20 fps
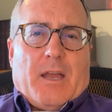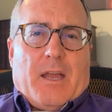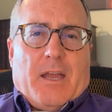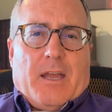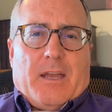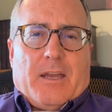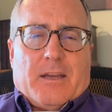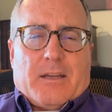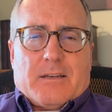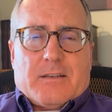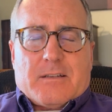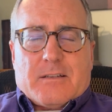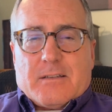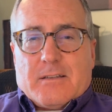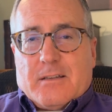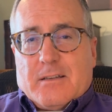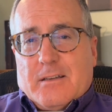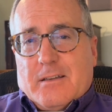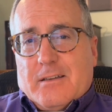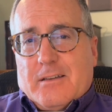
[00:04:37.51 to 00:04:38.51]
And,
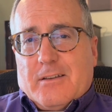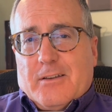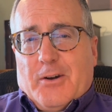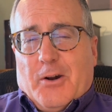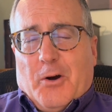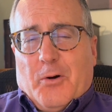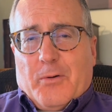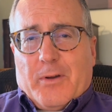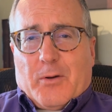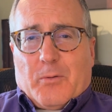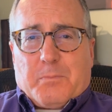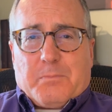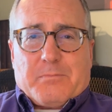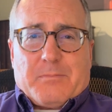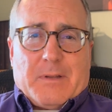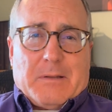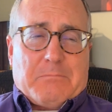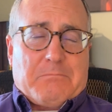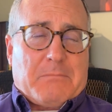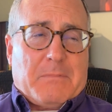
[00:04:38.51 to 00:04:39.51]
it
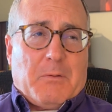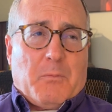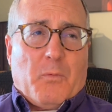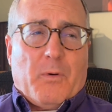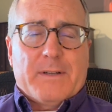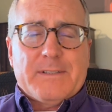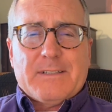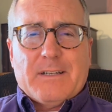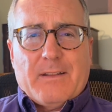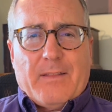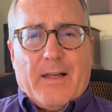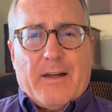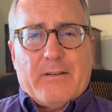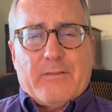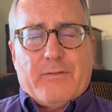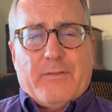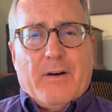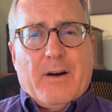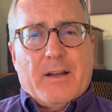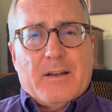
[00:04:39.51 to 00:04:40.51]
wasn't a lot of
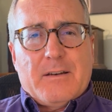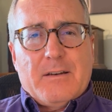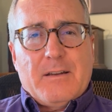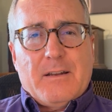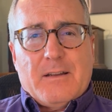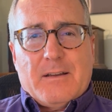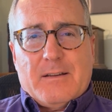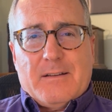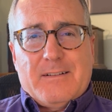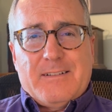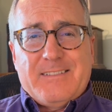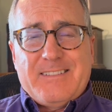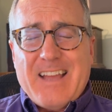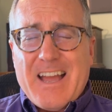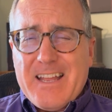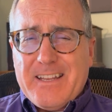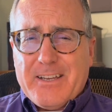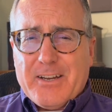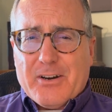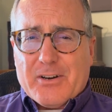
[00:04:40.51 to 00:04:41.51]
fun.
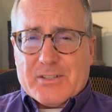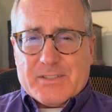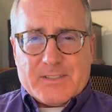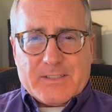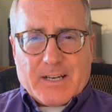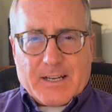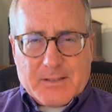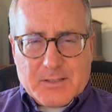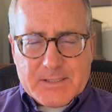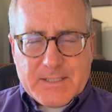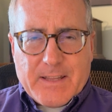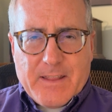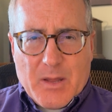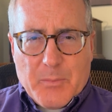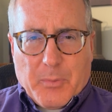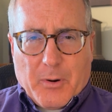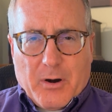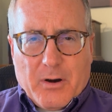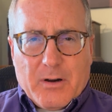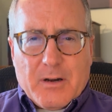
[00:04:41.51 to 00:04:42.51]
10 years. Did I say that
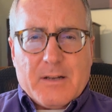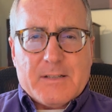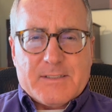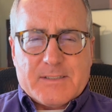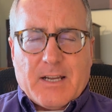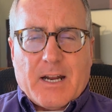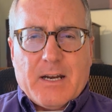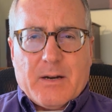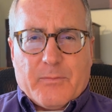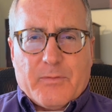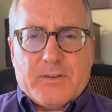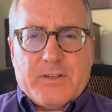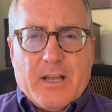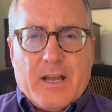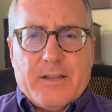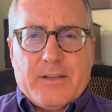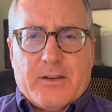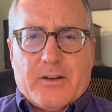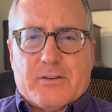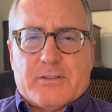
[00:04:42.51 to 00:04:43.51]
part? Signed up for
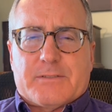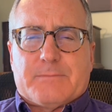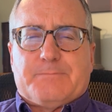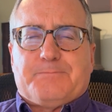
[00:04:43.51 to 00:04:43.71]
10 years.